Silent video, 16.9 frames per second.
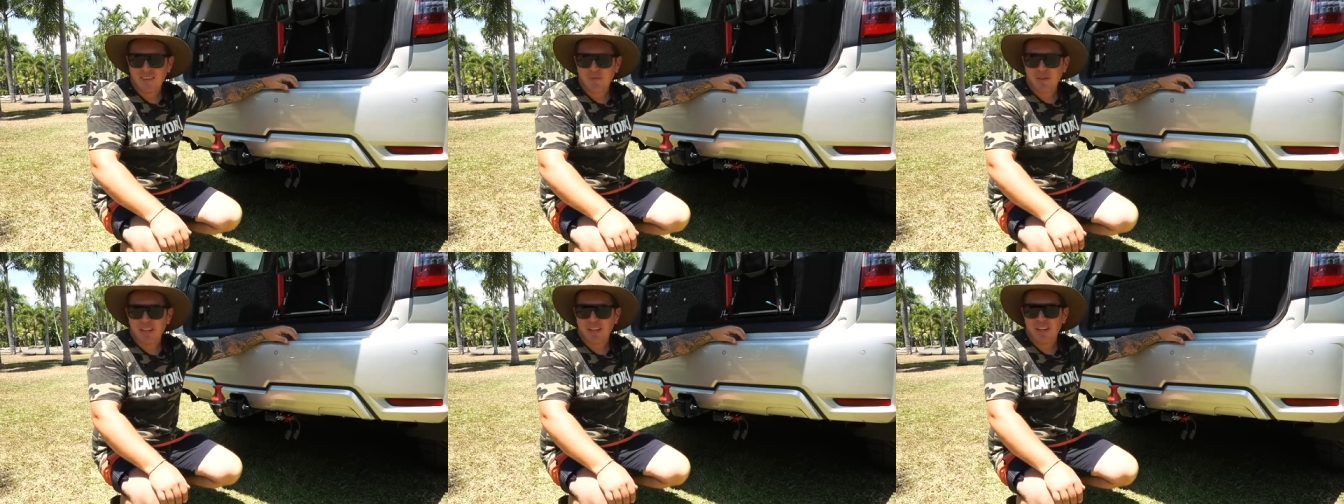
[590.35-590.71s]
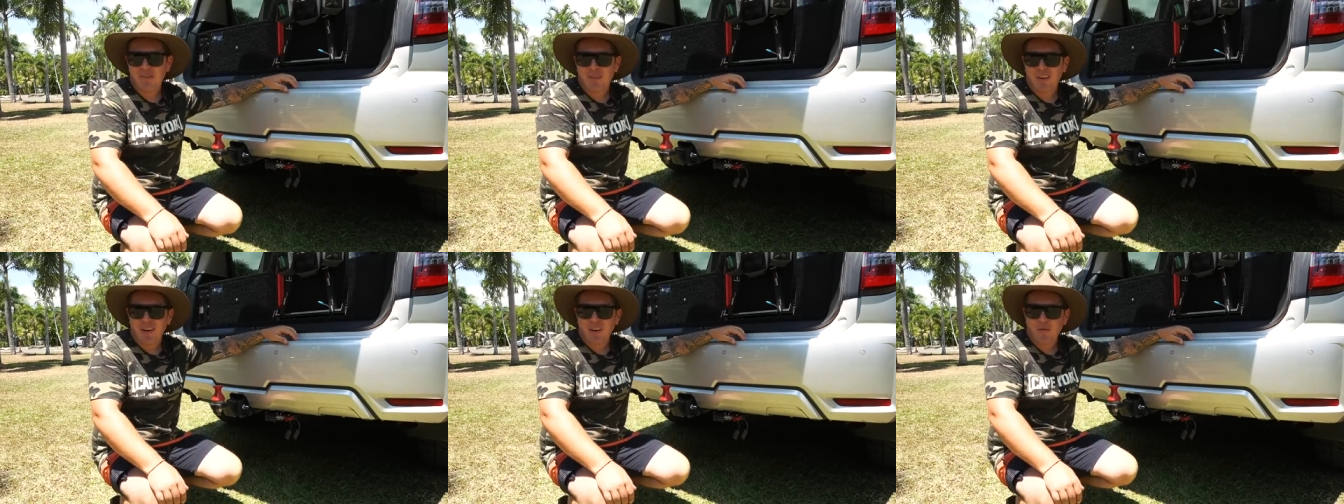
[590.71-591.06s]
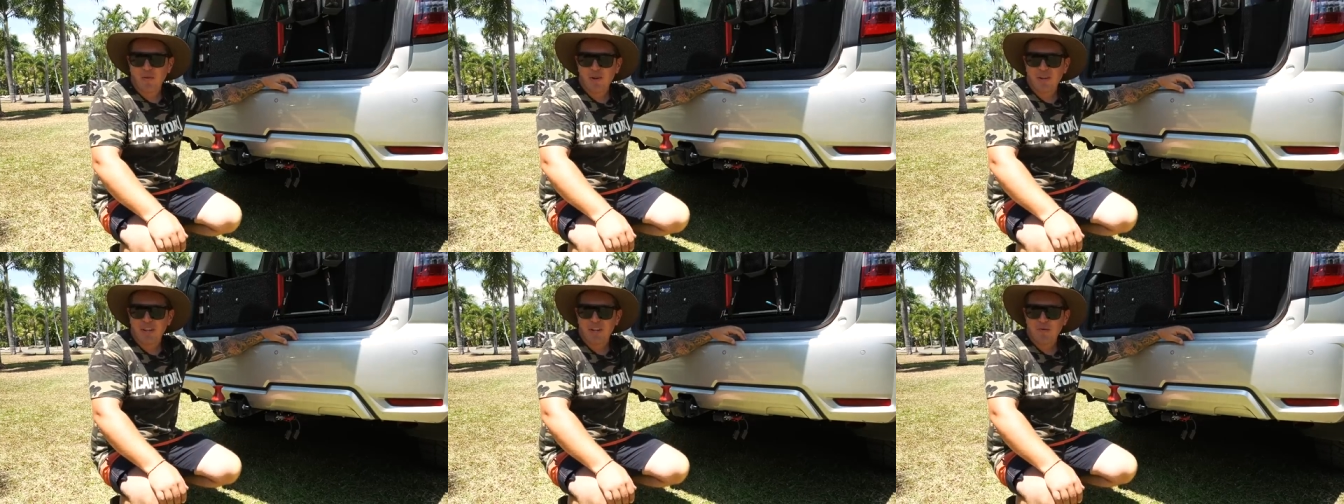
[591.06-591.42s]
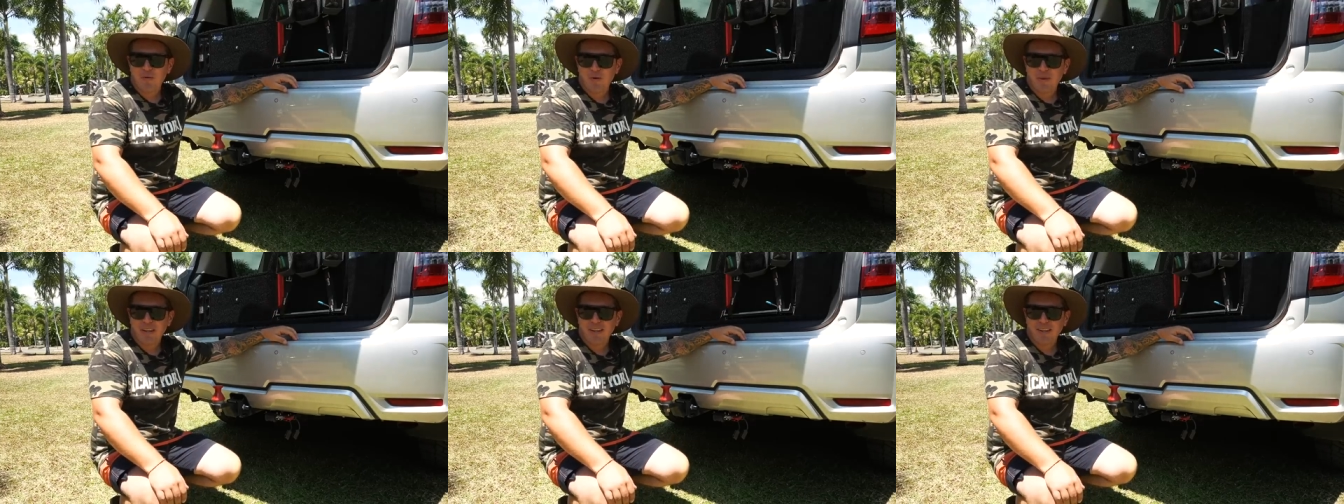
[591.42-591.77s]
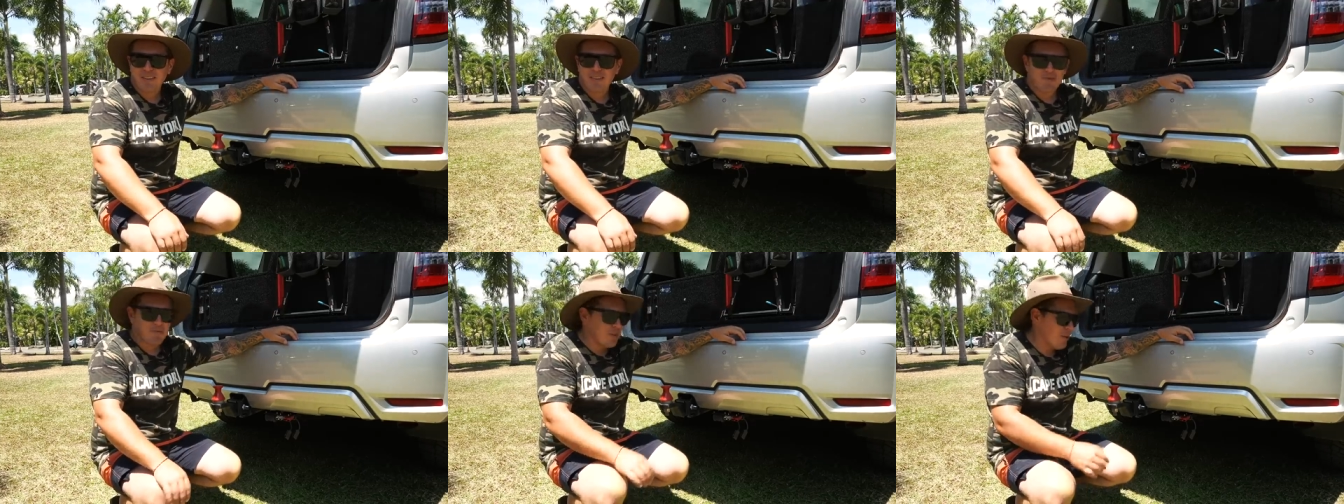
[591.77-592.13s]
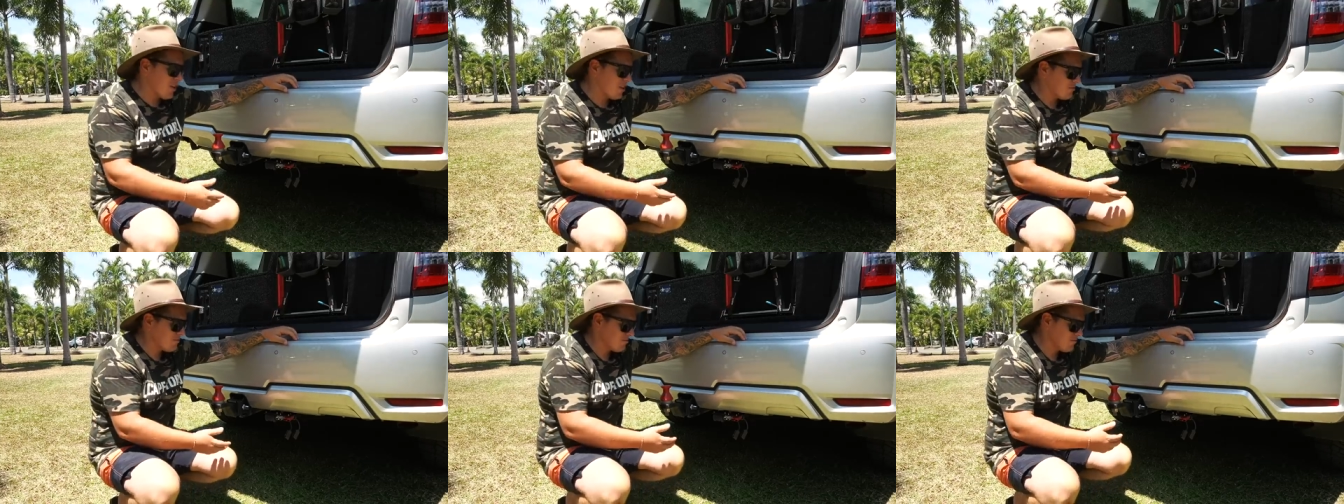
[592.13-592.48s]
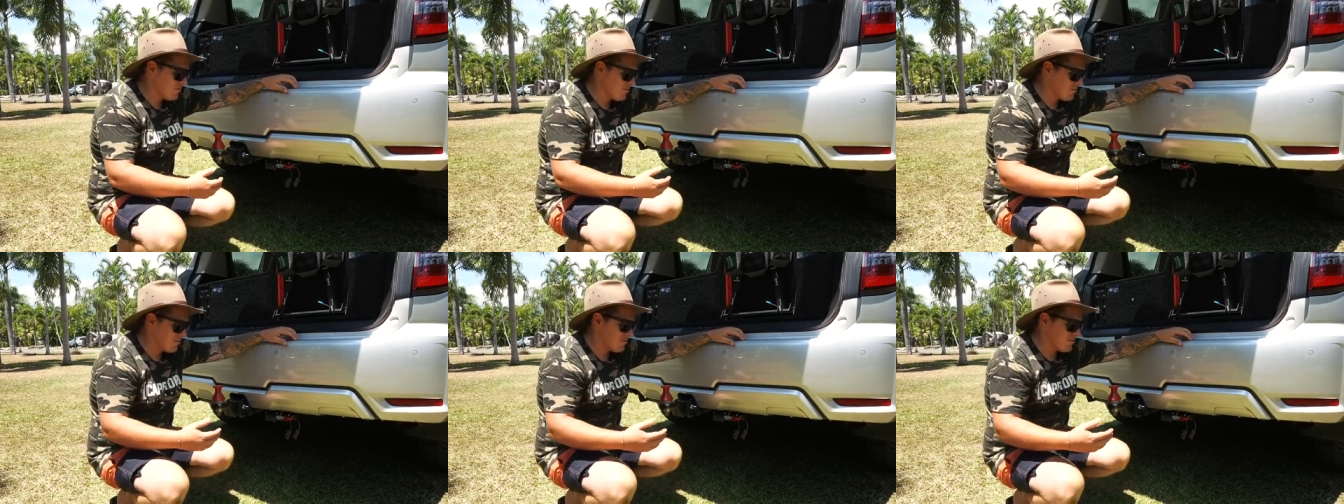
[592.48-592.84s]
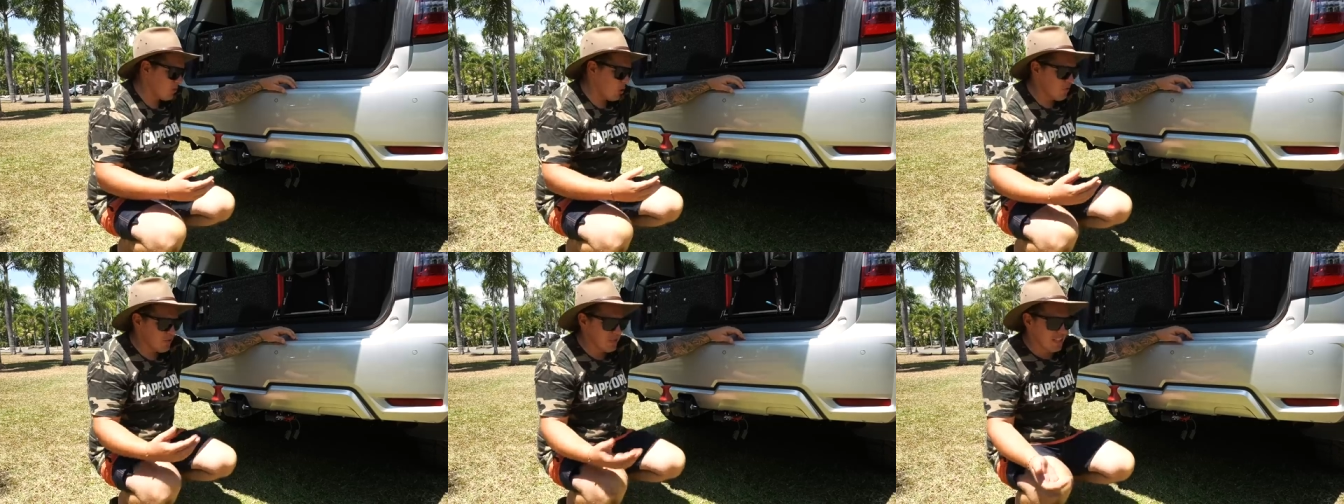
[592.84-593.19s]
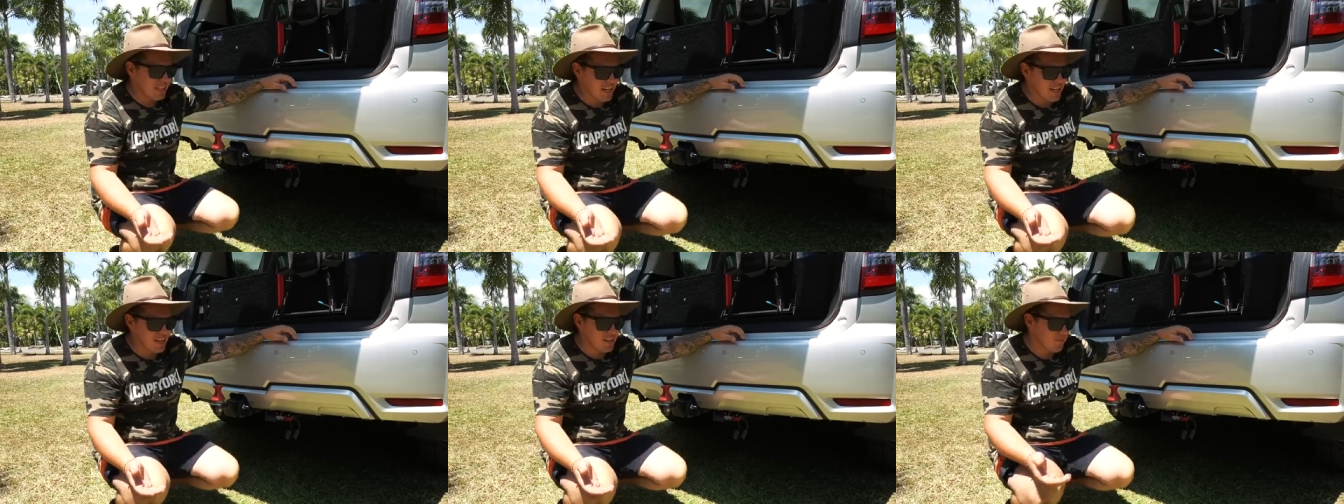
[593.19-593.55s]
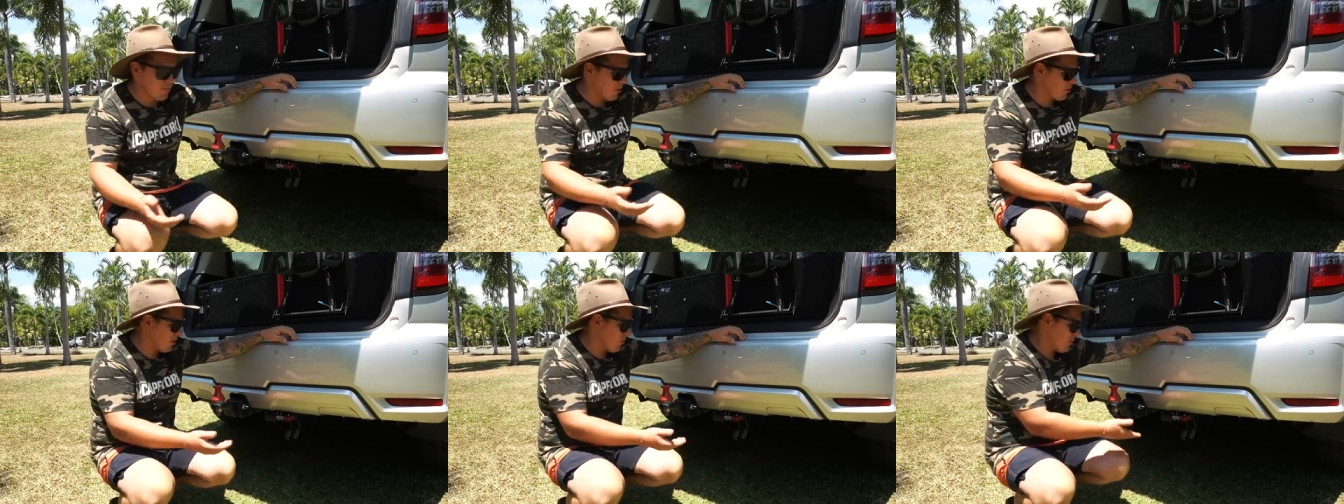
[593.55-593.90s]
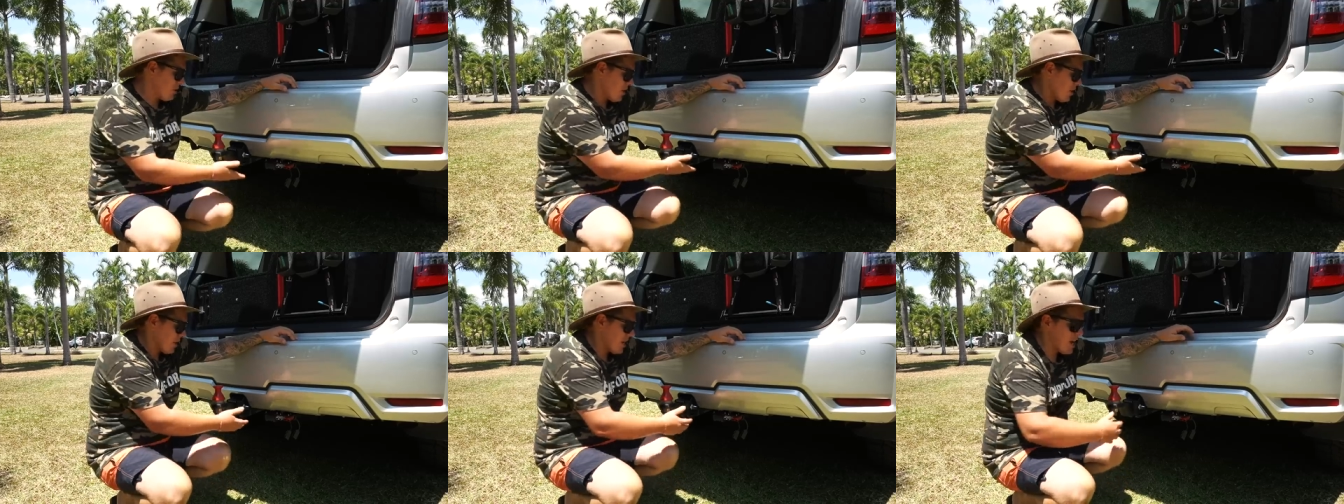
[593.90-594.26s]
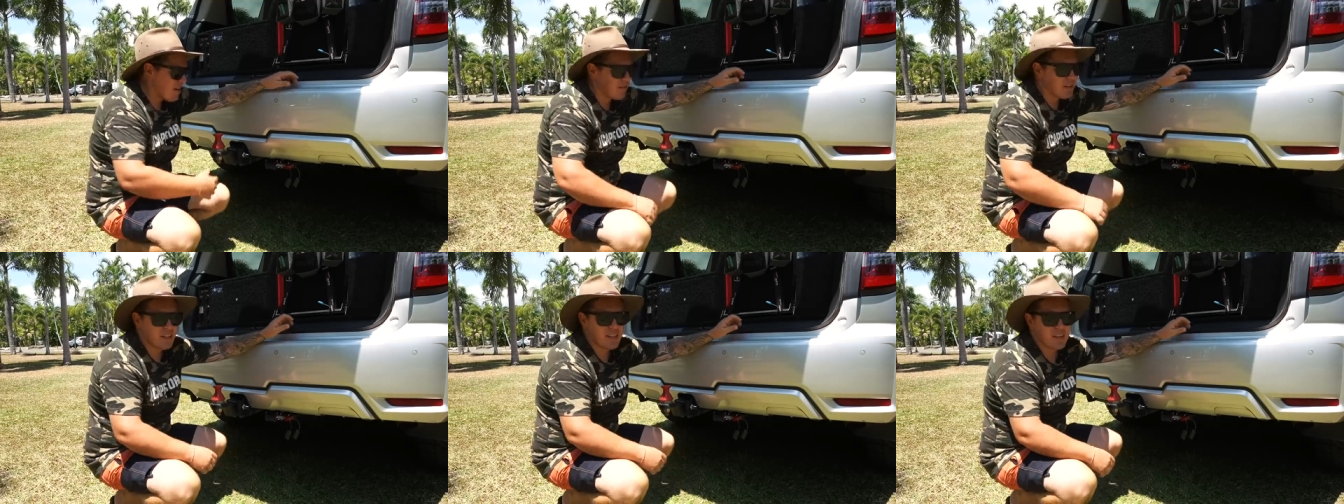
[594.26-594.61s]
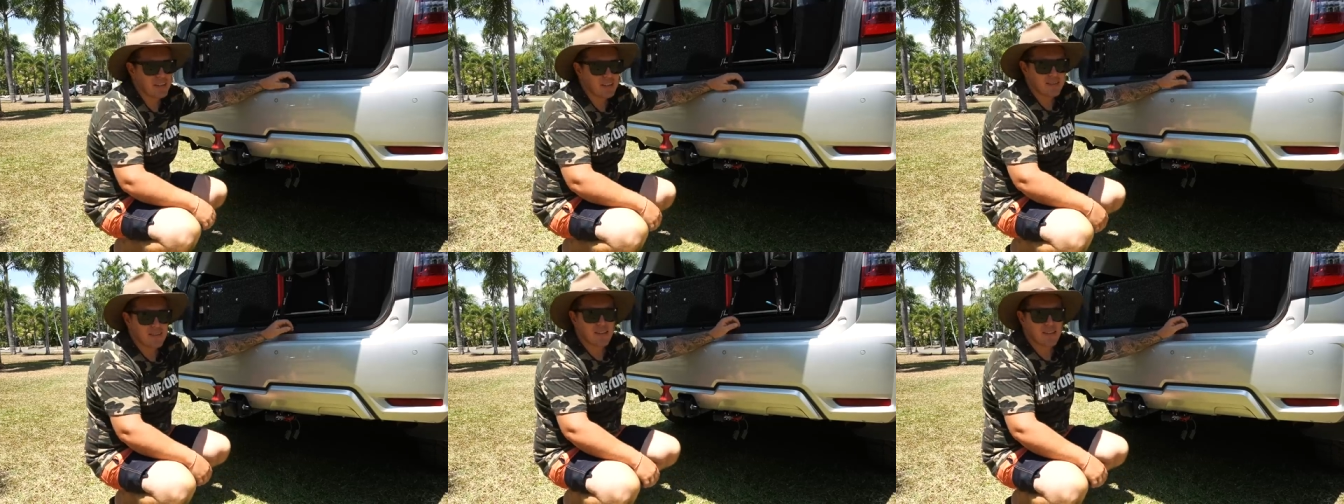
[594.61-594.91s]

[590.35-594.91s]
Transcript: but they're never going to work anymore now because we don't obviously need it, but then we don't have it either.